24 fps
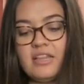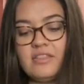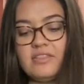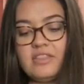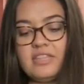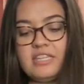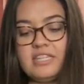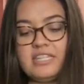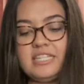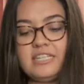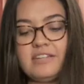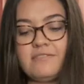
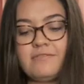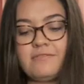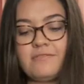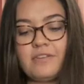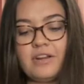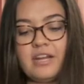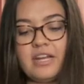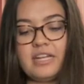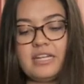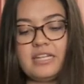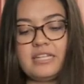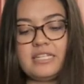the
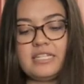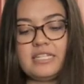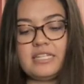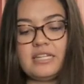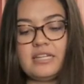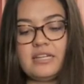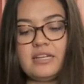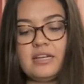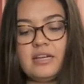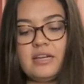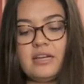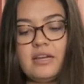different
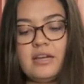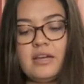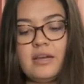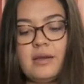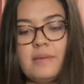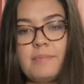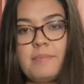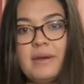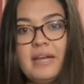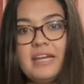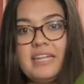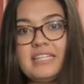
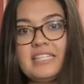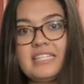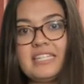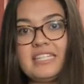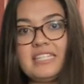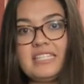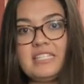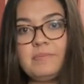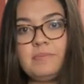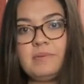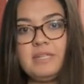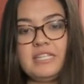
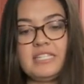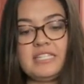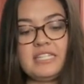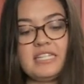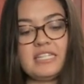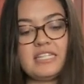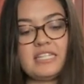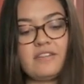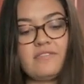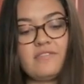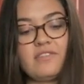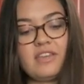bite-sized
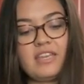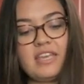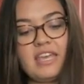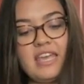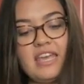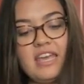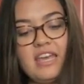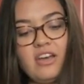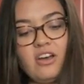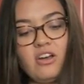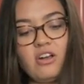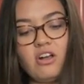pieces of the
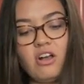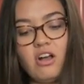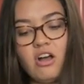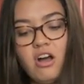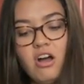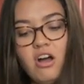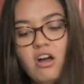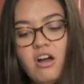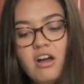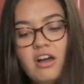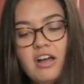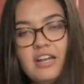kale
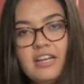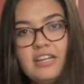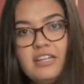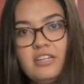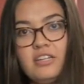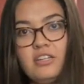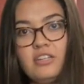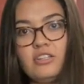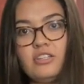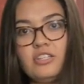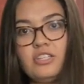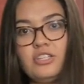
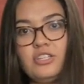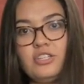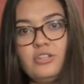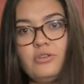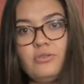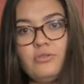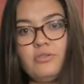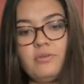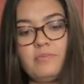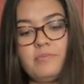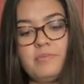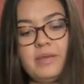
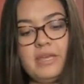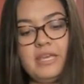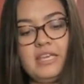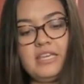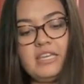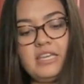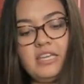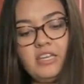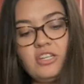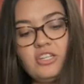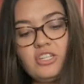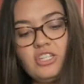onto the
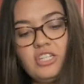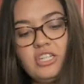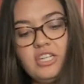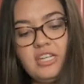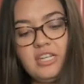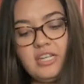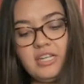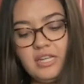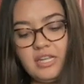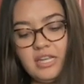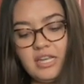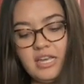baking
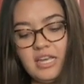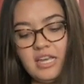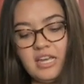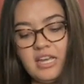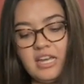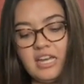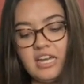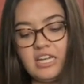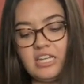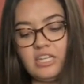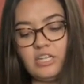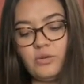sheet,
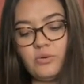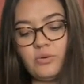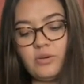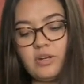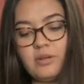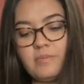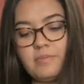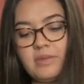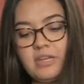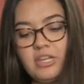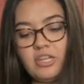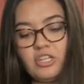and you want
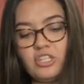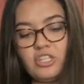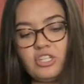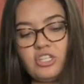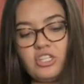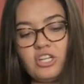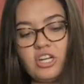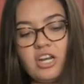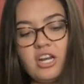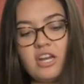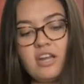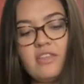to make
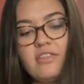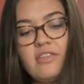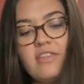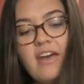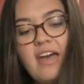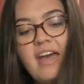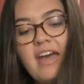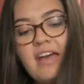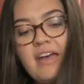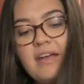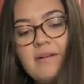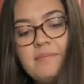sure
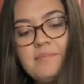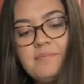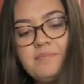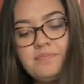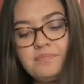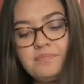that